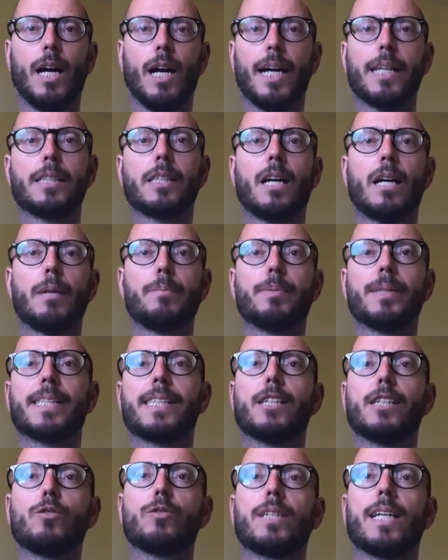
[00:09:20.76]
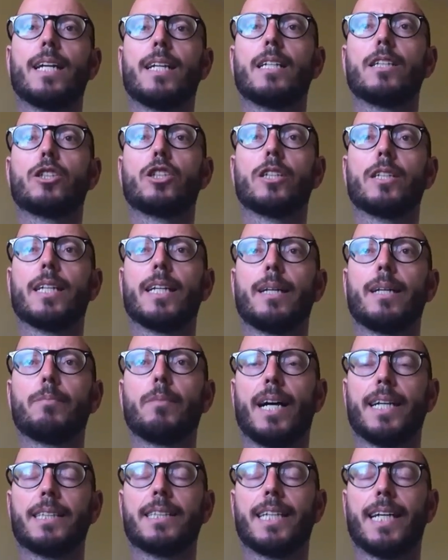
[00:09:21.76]
As I pursued diligently
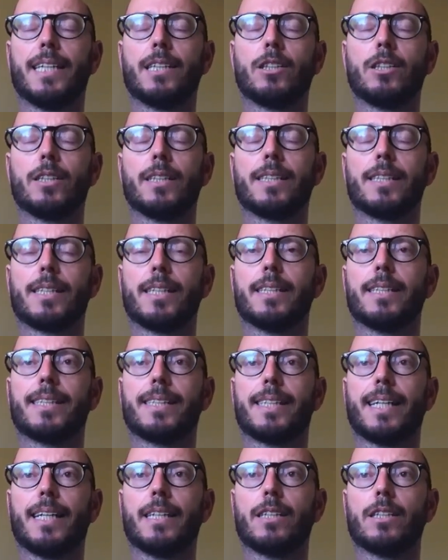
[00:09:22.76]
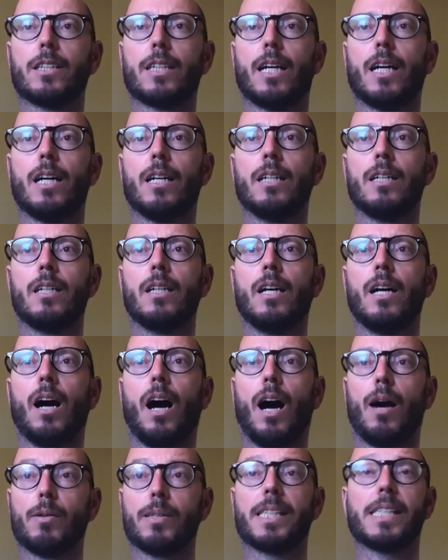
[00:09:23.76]
my attendance at the centre,
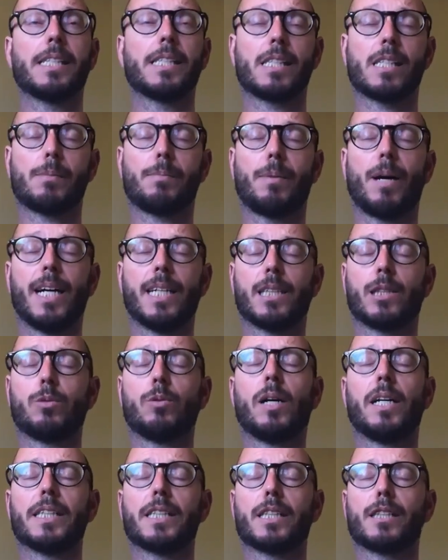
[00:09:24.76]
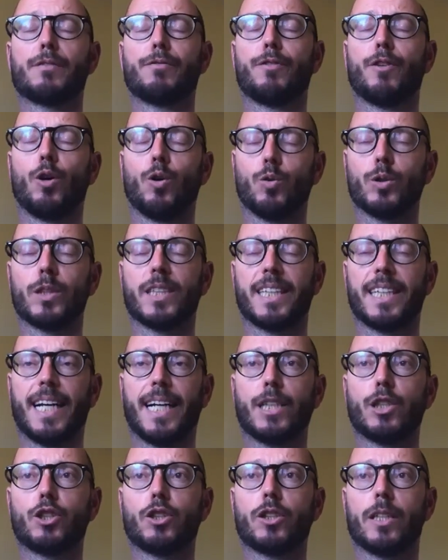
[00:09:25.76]
I was inspired to ask for
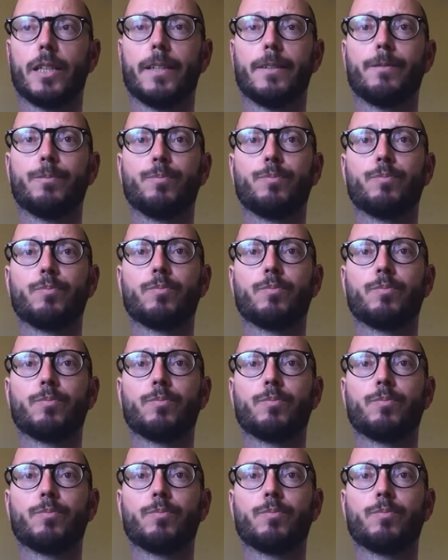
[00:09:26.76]
ordination.